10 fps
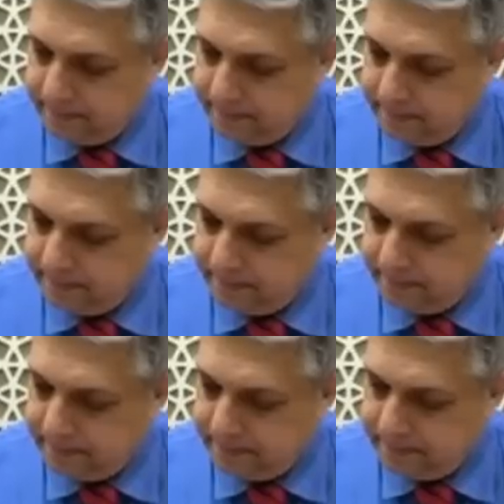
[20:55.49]

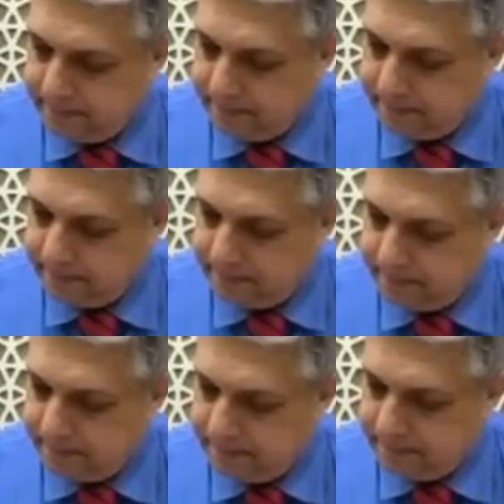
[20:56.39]

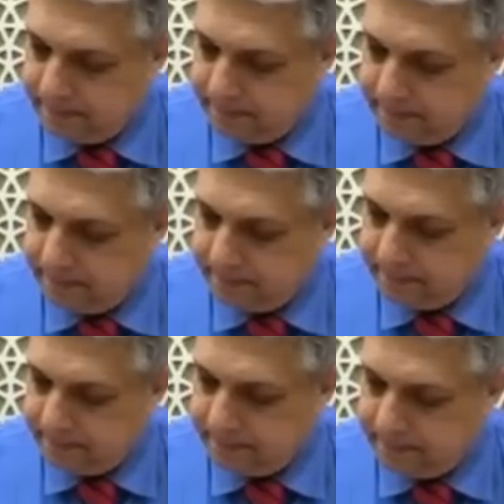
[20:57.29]

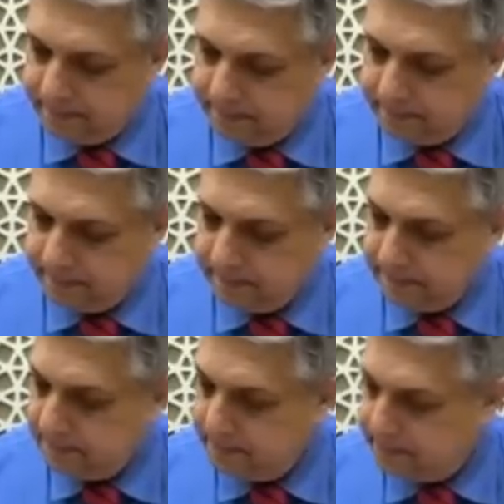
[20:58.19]

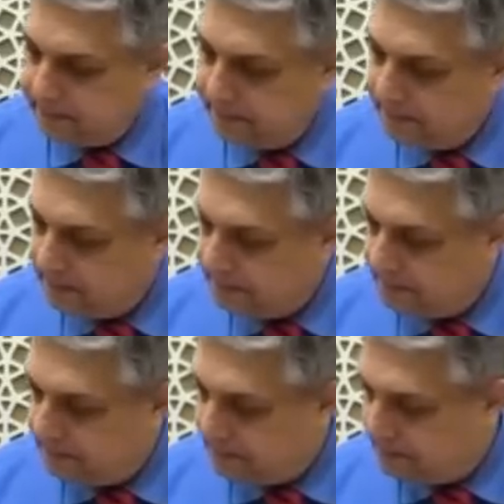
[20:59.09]

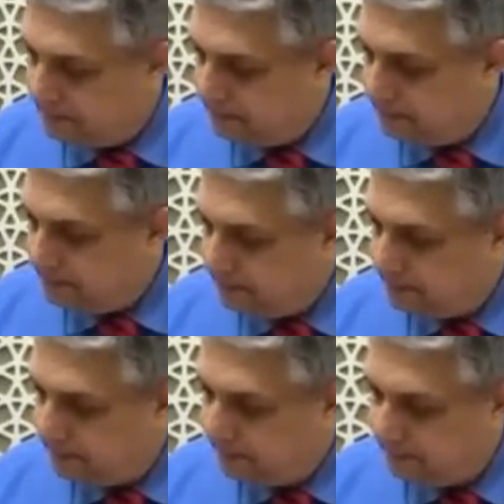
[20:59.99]

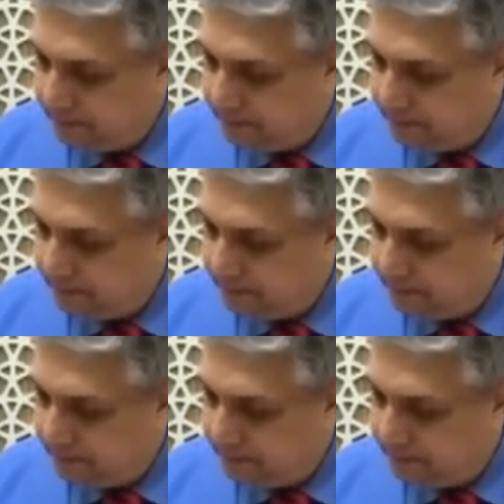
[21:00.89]
This person isn't speaking.